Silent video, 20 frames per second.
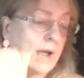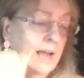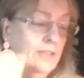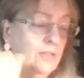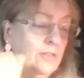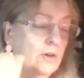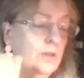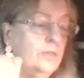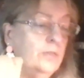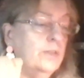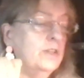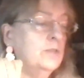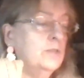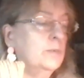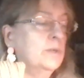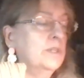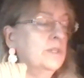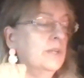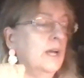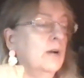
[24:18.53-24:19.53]
I thought this
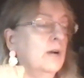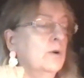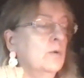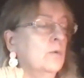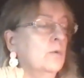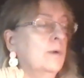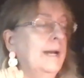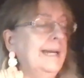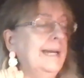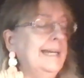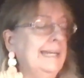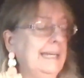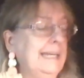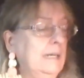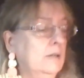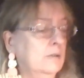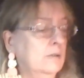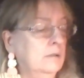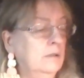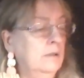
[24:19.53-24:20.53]
was a great
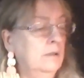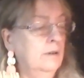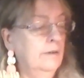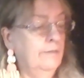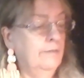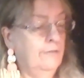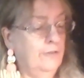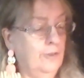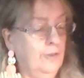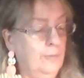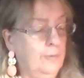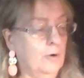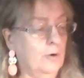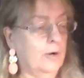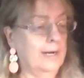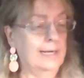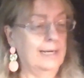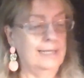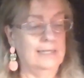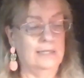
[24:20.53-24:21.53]
deal for the
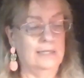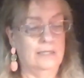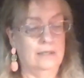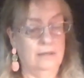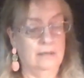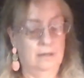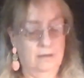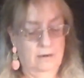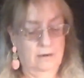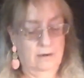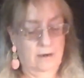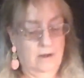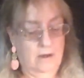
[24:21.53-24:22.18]
price.